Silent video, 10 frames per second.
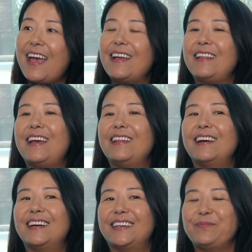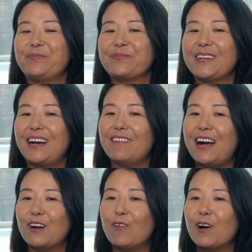And then
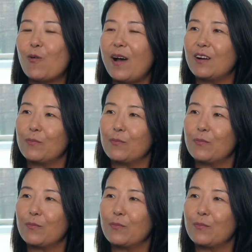Avago acquired